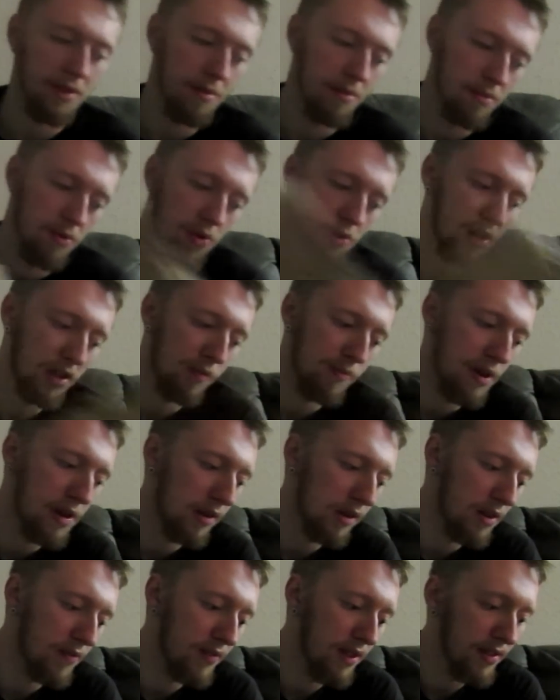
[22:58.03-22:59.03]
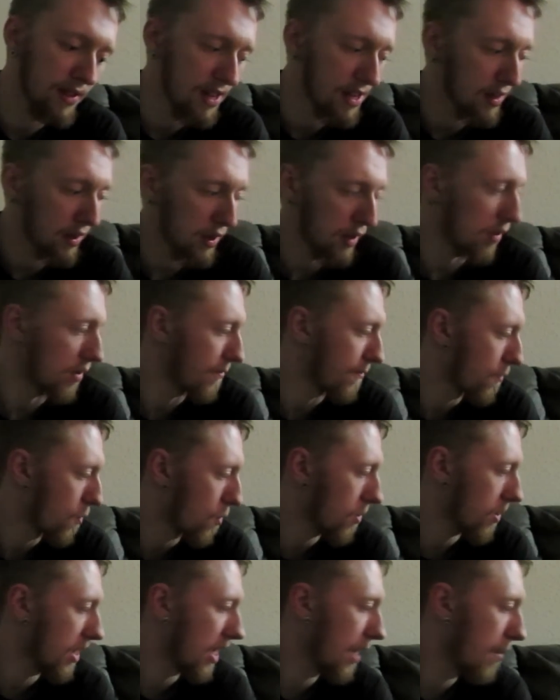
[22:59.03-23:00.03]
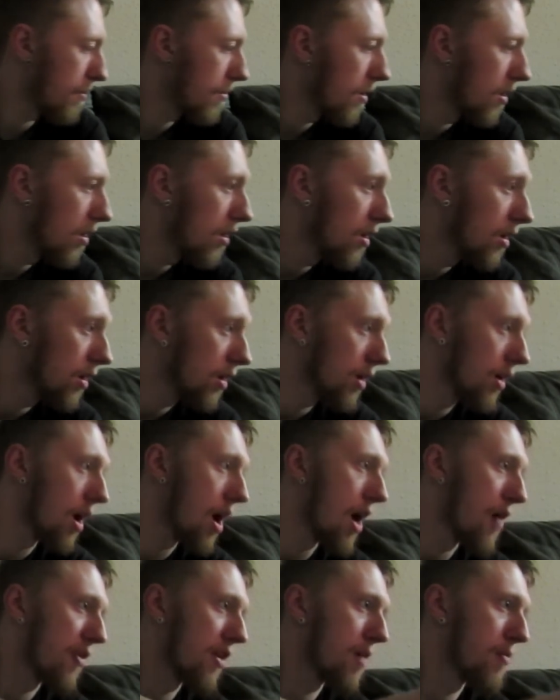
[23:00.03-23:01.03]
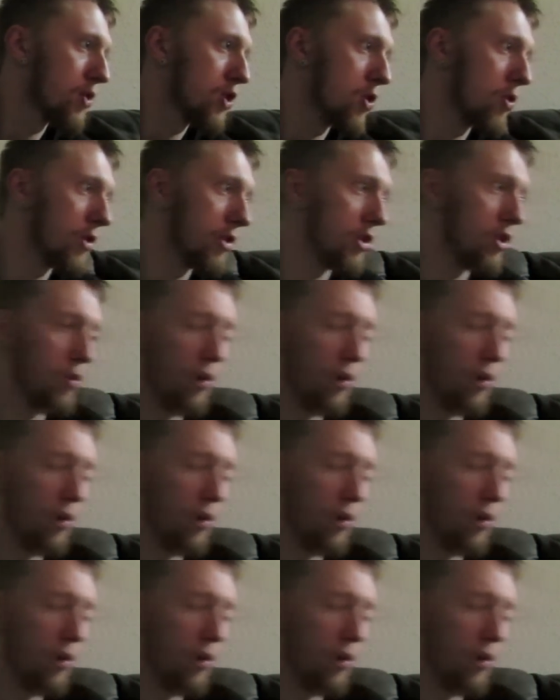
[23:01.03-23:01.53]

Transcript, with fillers: more expensive than the N64 game uh, that I'm showing